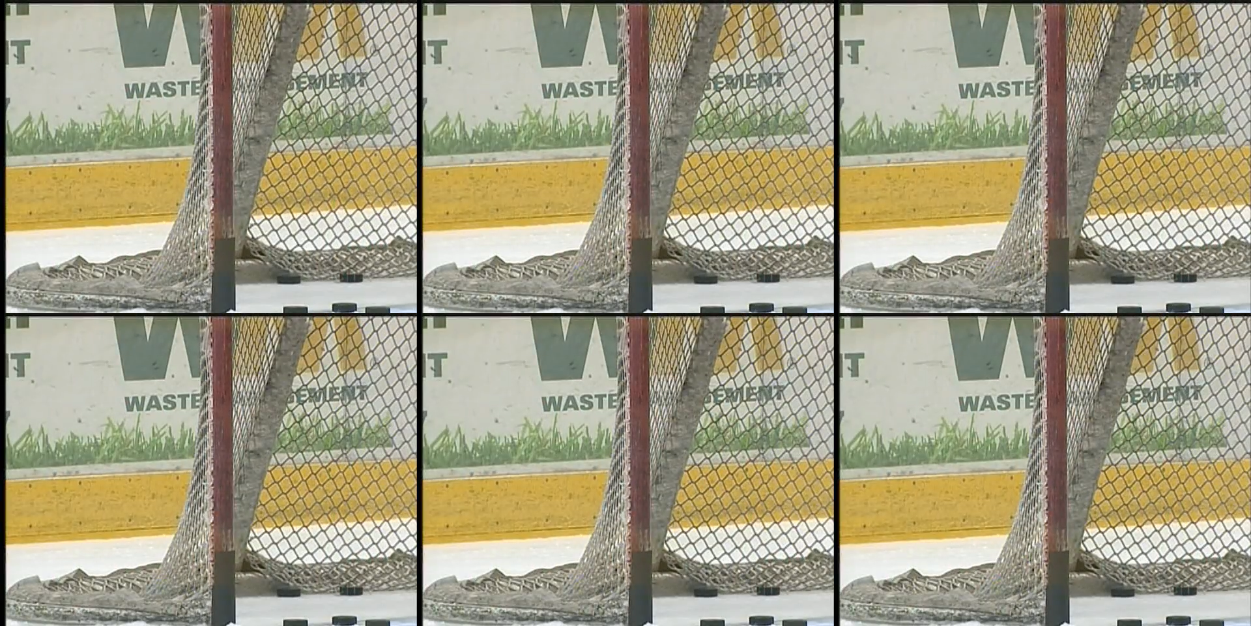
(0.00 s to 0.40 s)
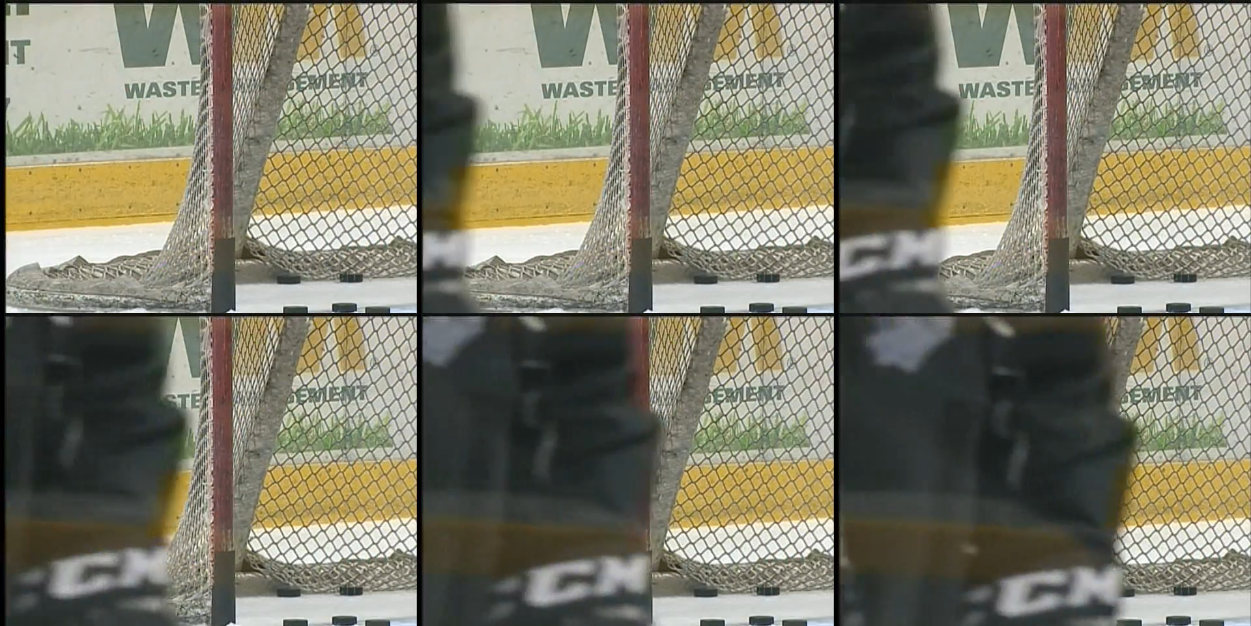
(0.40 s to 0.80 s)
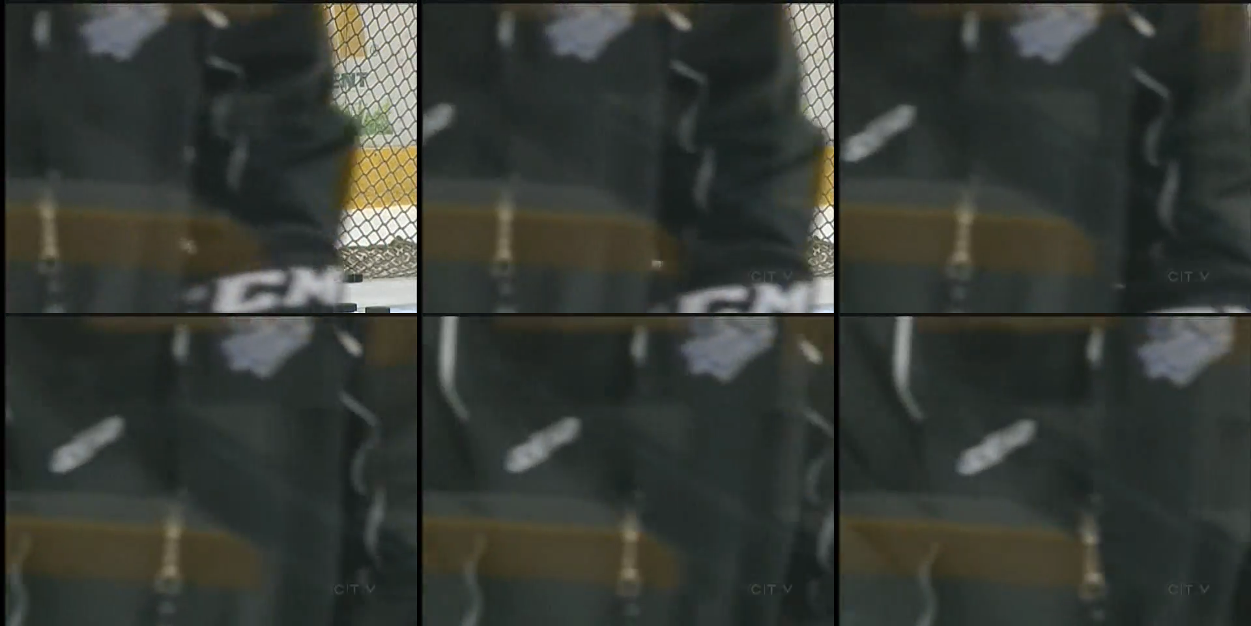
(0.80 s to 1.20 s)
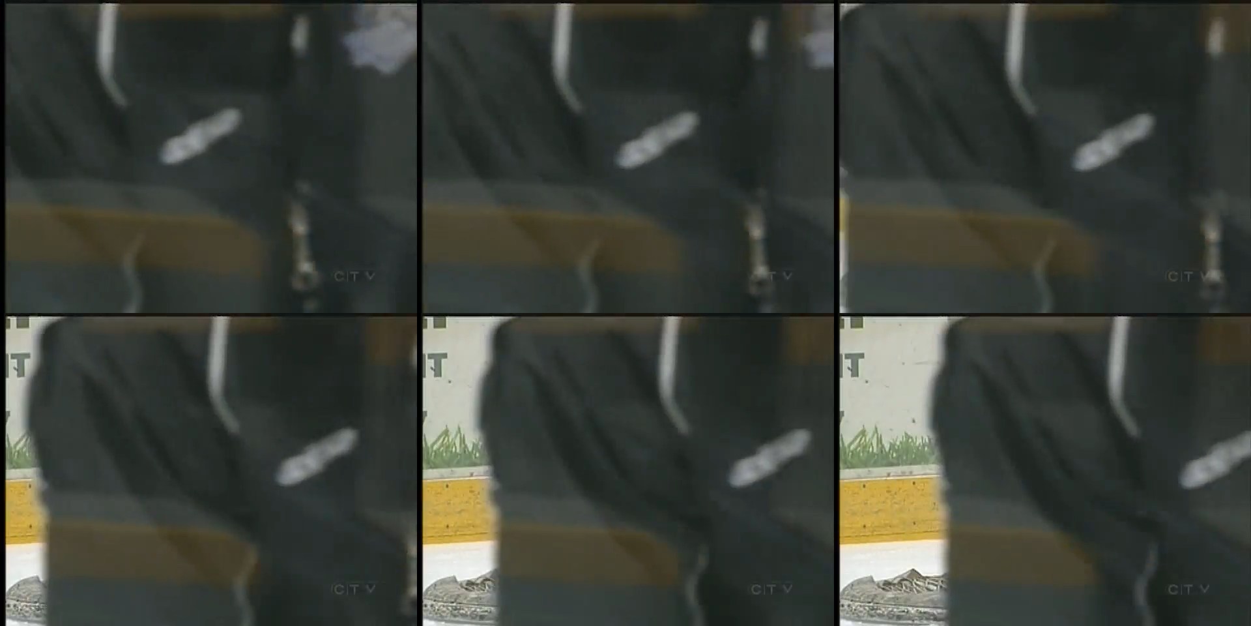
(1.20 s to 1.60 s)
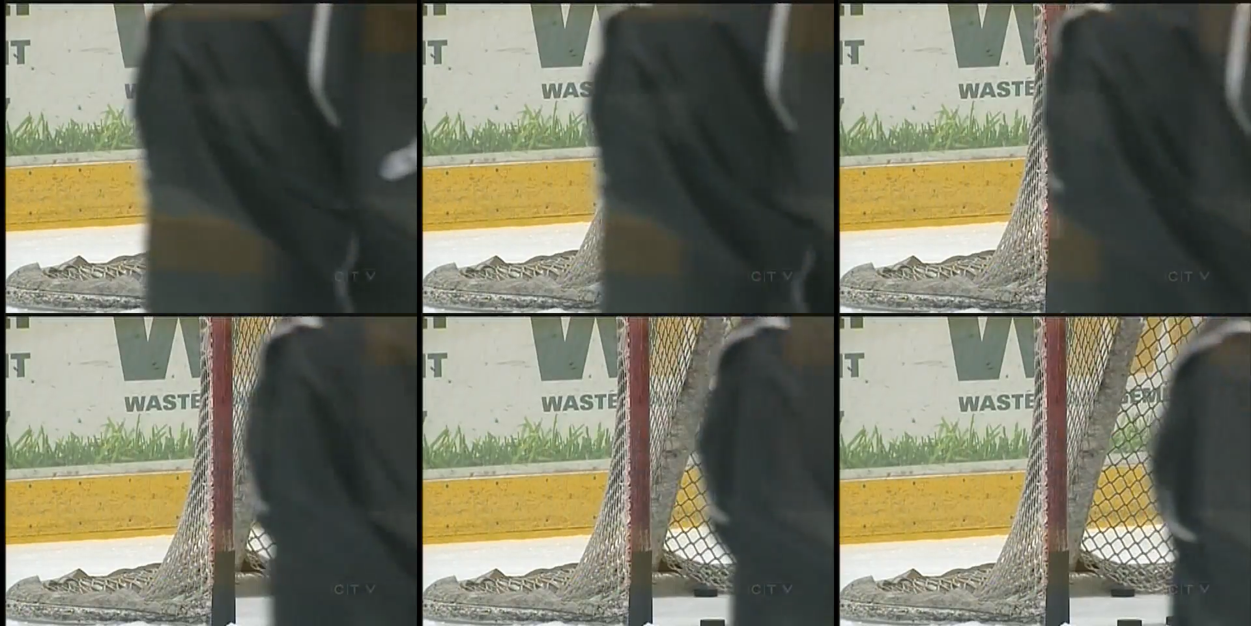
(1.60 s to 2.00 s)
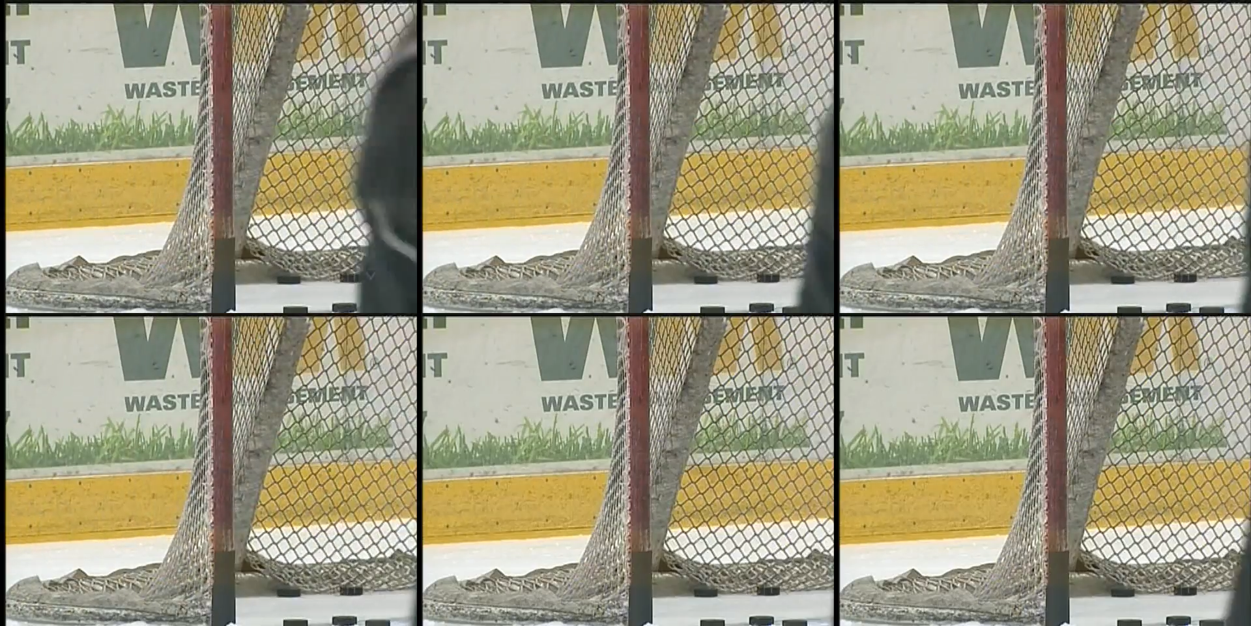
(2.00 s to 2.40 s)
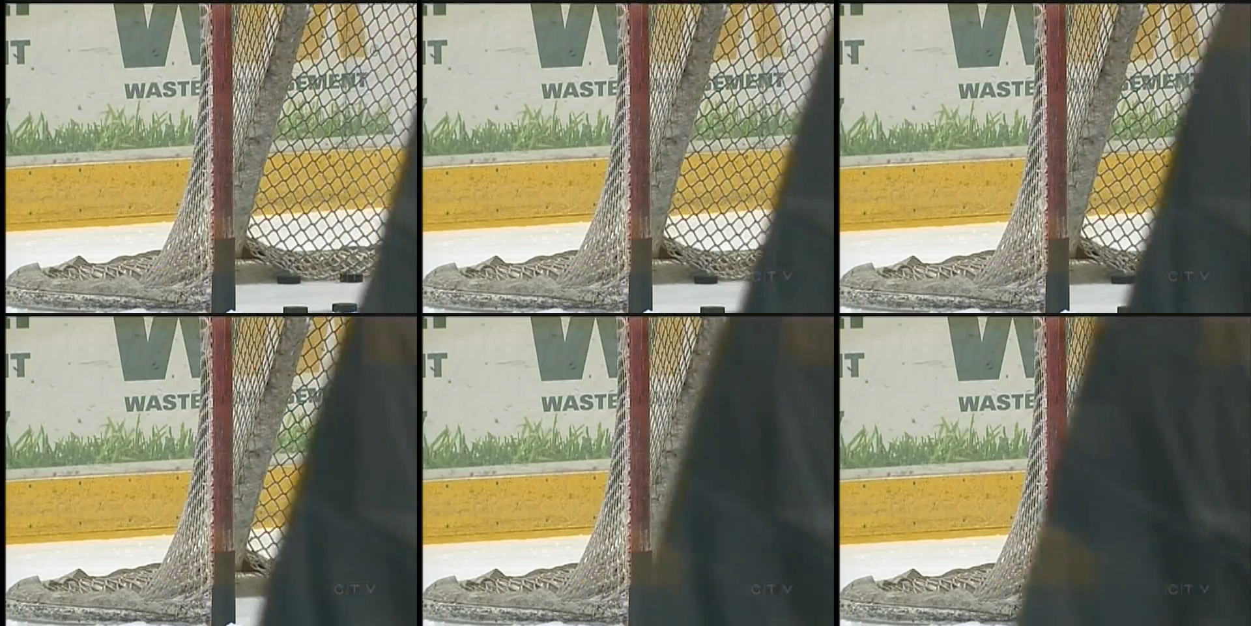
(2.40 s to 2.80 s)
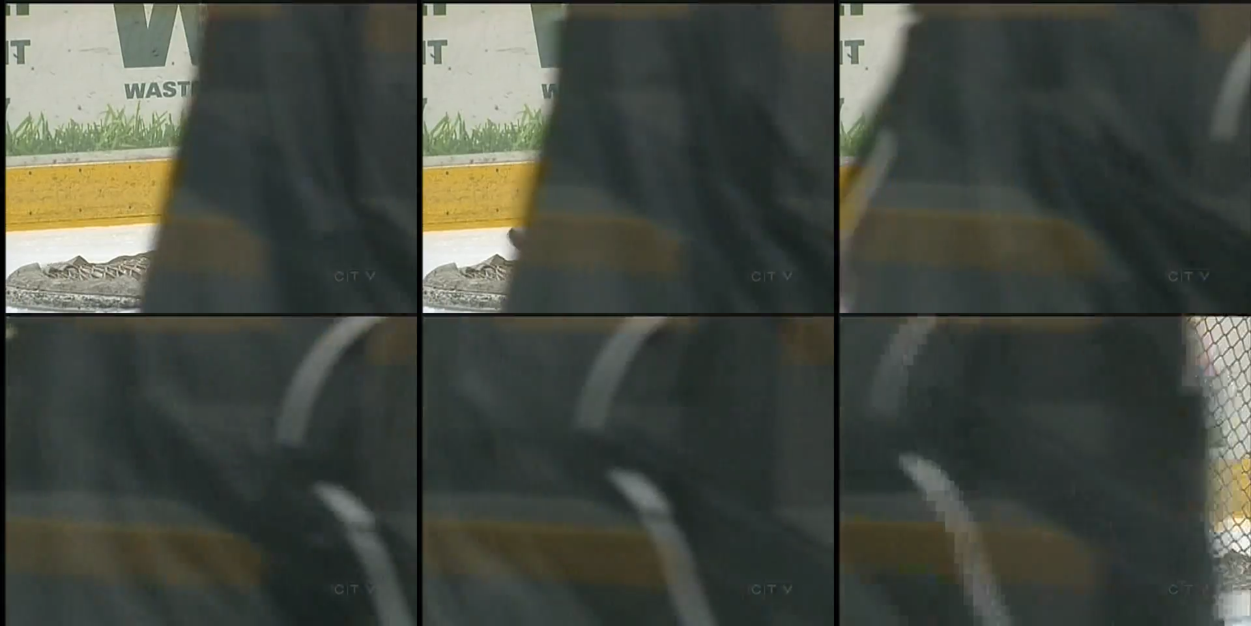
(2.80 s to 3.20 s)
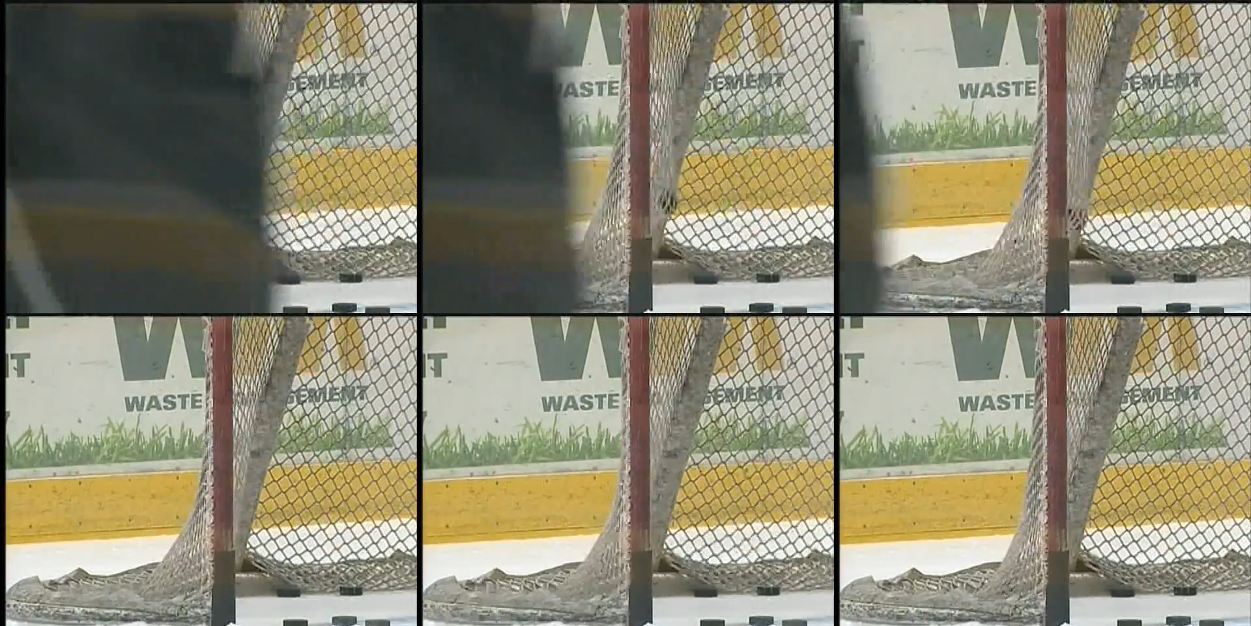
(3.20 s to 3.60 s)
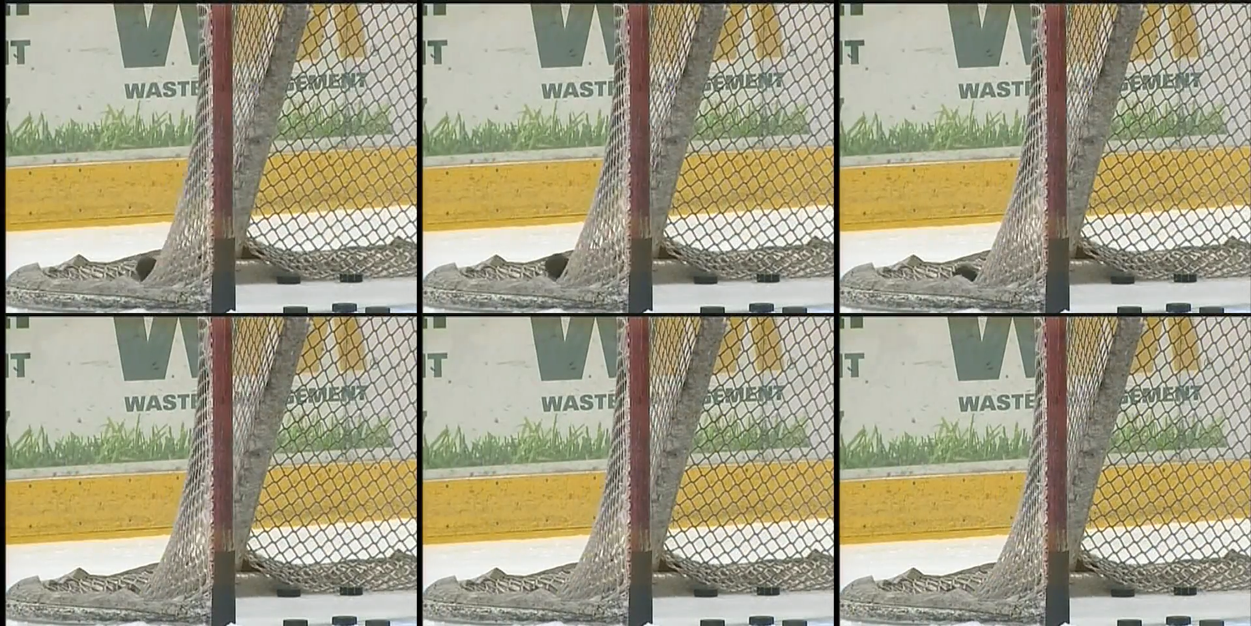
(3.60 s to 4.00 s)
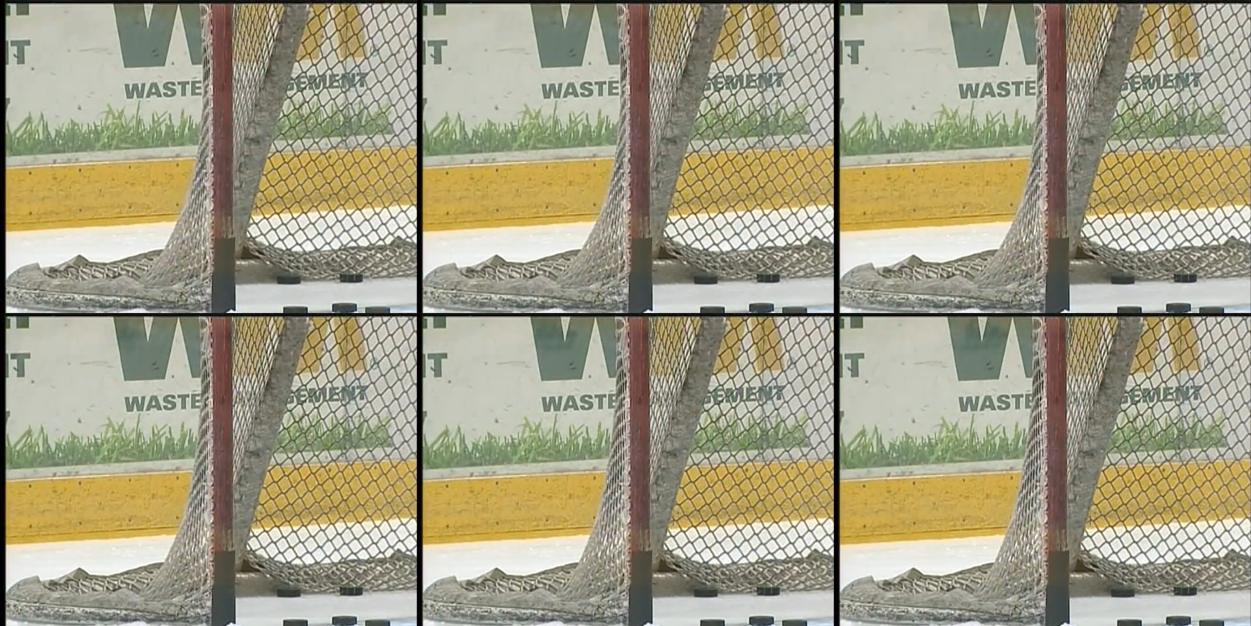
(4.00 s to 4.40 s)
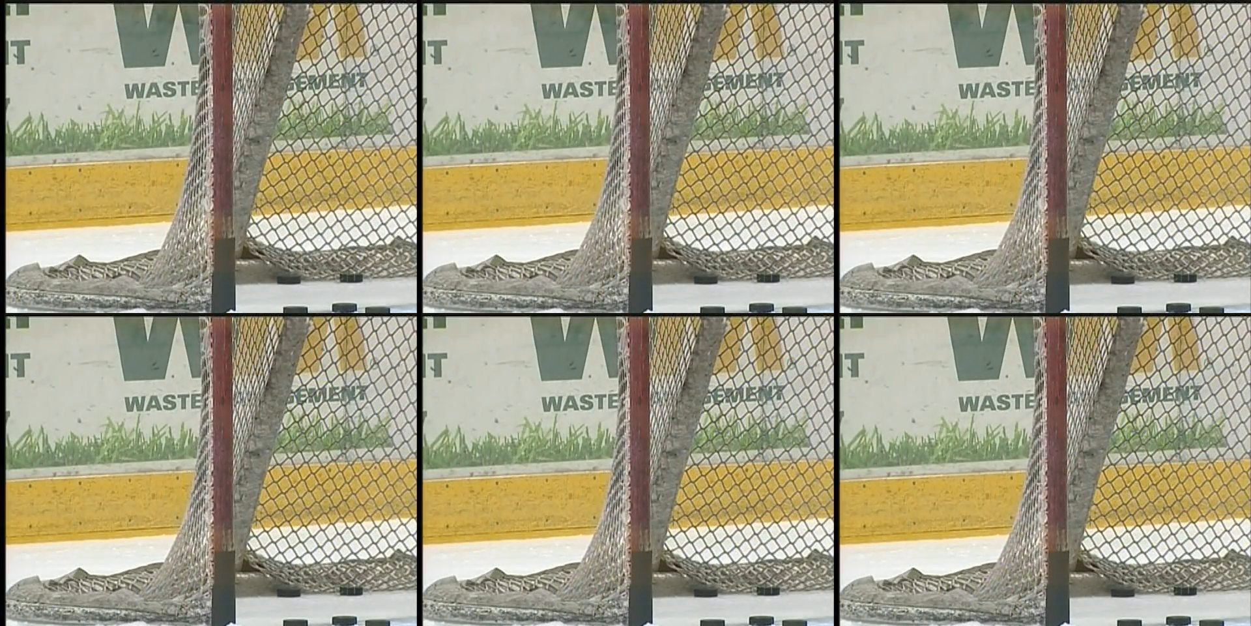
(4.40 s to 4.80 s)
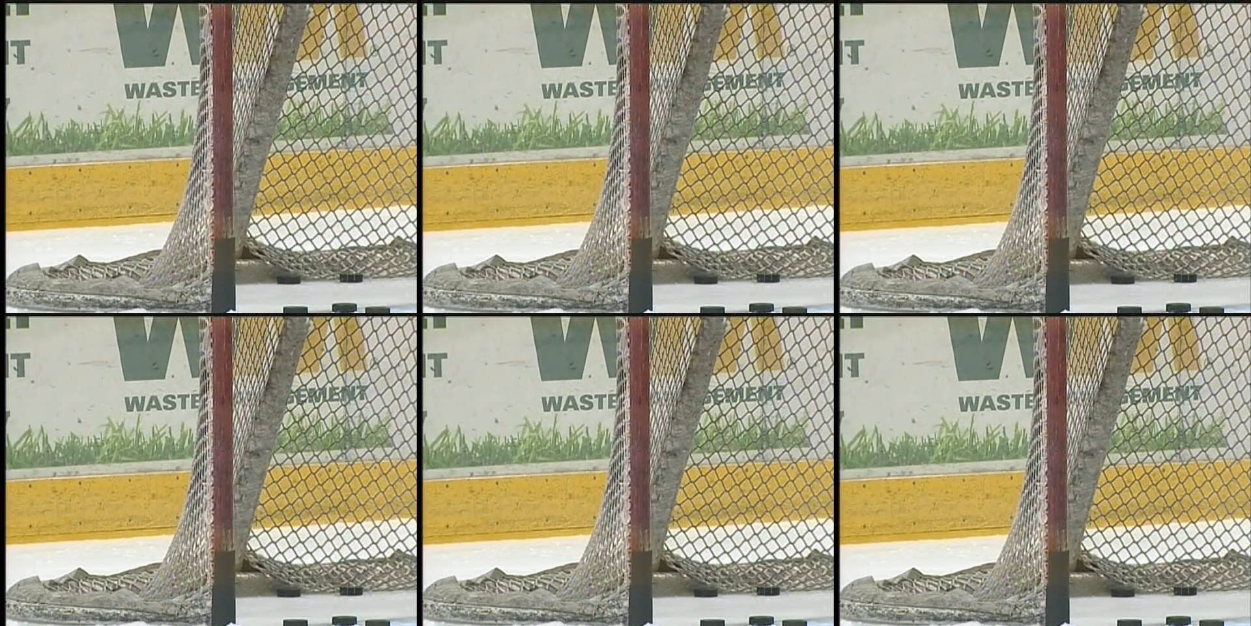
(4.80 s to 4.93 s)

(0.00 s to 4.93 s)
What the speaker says: No face is visible, so there are no lips to read.